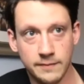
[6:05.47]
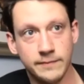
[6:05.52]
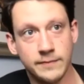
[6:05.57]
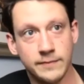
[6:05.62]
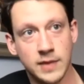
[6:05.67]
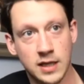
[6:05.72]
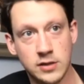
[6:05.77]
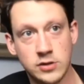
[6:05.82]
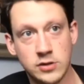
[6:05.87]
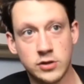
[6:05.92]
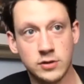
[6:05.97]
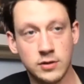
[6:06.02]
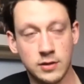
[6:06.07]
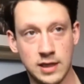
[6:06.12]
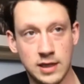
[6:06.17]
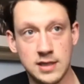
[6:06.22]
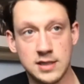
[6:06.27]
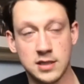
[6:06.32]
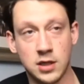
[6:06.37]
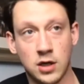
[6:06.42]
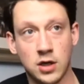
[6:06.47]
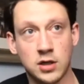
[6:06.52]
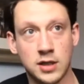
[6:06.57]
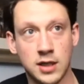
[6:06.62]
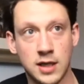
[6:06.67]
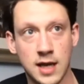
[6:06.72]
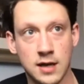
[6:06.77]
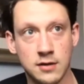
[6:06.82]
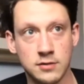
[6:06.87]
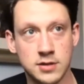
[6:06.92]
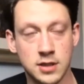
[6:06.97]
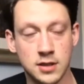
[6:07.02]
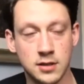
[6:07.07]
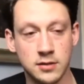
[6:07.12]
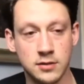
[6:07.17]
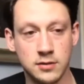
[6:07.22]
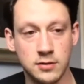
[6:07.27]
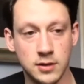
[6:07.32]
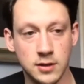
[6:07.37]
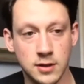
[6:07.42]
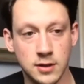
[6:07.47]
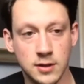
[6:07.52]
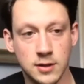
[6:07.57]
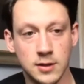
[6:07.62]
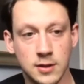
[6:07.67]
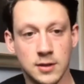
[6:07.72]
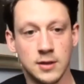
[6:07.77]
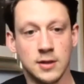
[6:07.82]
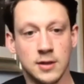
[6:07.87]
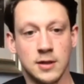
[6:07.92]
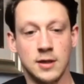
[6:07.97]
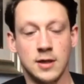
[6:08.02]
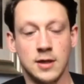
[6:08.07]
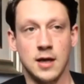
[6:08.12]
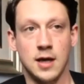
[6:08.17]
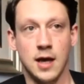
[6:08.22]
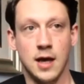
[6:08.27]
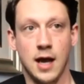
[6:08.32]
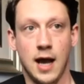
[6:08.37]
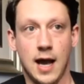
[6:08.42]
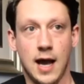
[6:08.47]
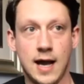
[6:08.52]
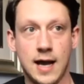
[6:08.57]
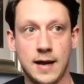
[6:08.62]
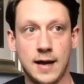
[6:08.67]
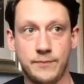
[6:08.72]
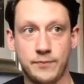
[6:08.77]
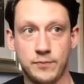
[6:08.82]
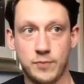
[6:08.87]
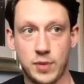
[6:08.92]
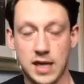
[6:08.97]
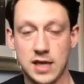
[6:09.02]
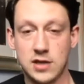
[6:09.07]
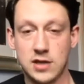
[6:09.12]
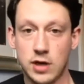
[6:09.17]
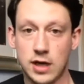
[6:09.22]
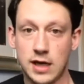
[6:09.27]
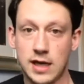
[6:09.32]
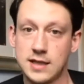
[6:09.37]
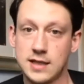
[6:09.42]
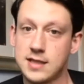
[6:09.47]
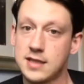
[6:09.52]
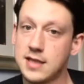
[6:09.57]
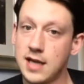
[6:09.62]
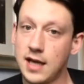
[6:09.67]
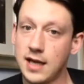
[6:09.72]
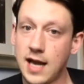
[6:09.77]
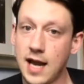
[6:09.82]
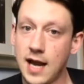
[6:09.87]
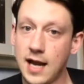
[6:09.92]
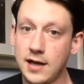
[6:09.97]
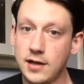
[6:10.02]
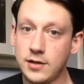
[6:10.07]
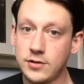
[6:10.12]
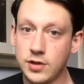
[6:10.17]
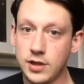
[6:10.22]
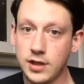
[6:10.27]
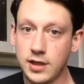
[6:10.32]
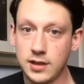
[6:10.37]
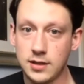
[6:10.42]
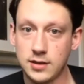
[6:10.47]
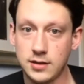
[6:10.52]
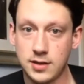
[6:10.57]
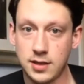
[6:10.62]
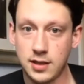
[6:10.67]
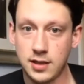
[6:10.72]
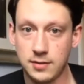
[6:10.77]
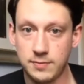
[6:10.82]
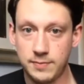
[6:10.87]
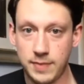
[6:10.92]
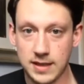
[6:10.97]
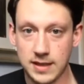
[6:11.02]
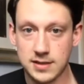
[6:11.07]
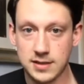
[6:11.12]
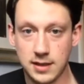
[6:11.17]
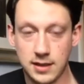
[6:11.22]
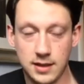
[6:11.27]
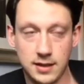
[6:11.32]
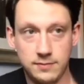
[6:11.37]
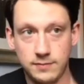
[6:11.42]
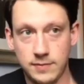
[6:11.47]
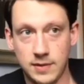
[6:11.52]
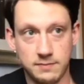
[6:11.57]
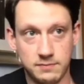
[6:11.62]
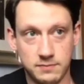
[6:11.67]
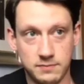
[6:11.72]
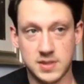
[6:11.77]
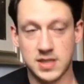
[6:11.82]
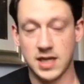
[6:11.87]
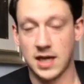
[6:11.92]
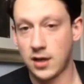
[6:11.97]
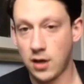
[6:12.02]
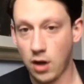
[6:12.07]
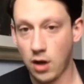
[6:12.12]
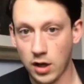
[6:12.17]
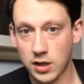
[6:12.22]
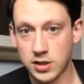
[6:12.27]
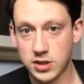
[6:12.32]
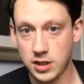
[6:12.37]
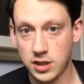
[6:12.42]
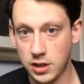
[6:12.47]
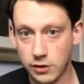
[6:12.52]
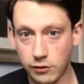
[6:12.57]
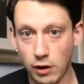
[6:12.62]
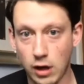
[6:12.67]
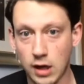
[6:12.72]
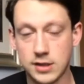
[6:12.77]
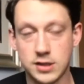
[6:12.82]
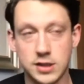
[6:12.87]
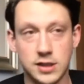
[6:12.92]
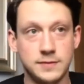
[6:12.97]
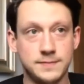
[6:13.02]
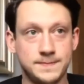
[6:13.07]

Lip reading: he's a doctor now too. But he's really into psychiatry and basically psychology, neurology.